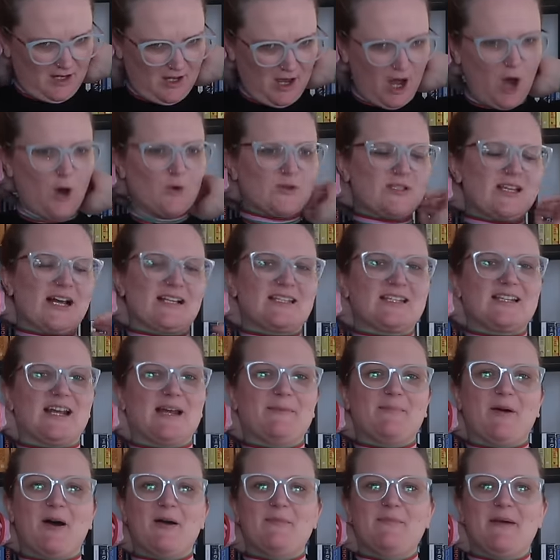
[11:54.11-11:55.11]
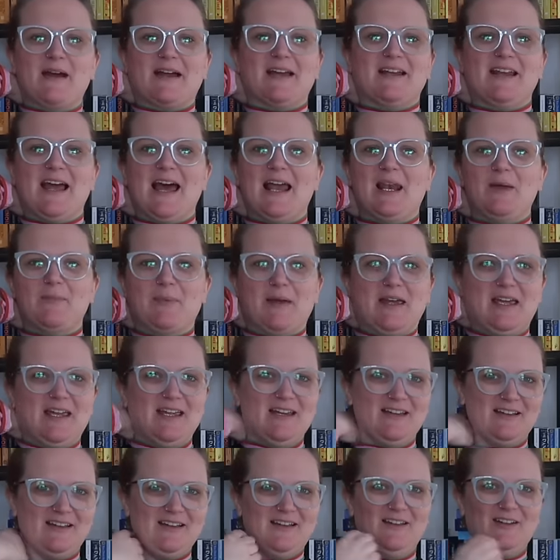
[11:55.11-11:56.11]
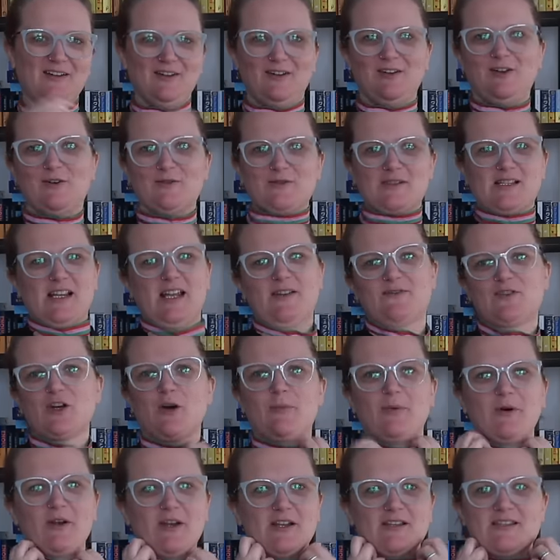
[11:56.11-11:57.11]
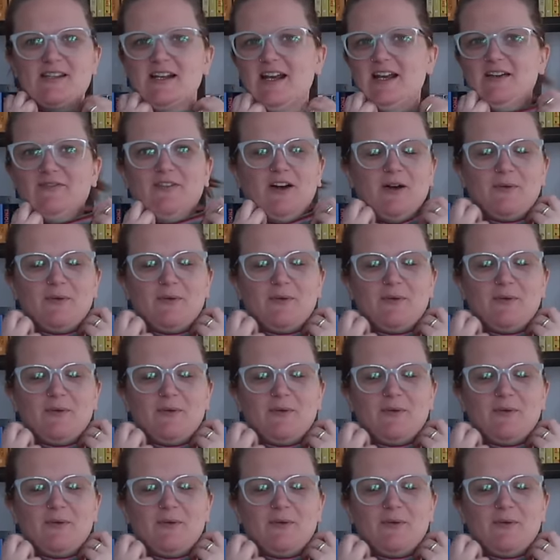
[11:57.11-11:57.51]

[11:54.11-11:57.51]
oh, Saturday by Megan Ellaby long sleeve top on underneath.